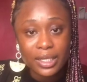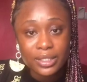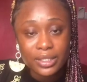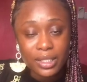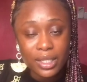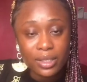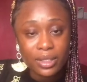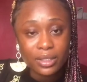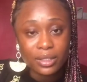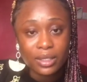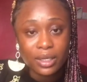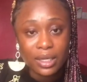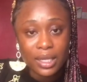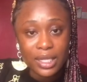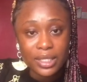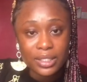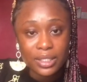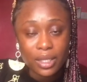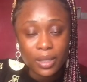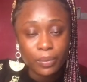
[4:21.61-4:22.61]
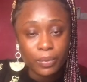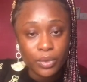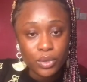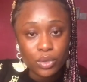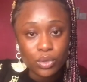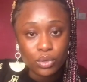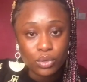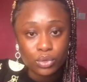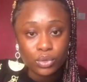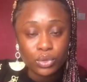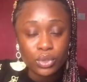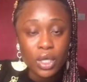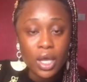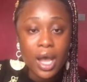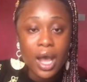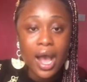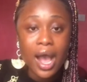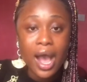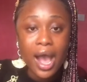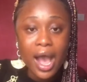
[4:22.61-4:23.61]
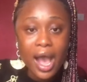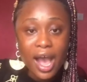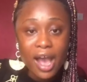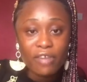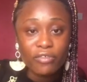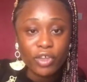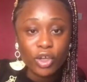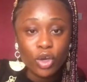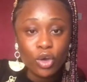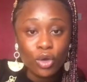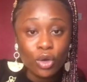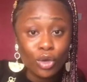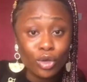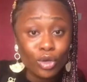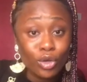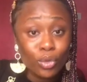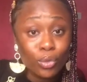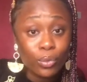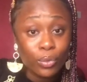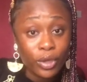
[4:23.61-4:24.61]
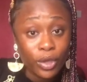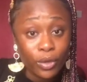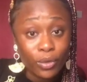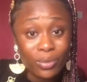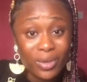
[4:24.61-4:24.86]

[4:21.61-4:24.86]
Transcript: said in the last episode, have a color wheel.